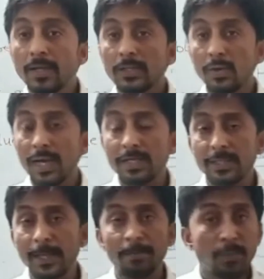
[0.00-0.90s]
So let's
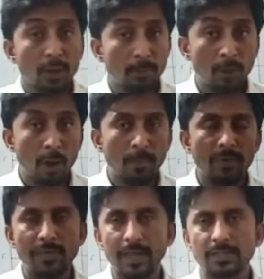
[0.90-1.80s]
see
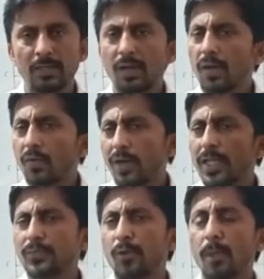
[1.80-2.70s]
proper fraction. What
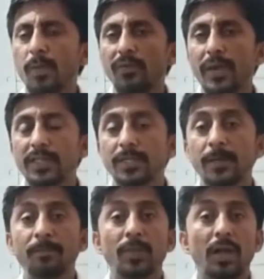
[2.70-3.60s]
is proper fraction?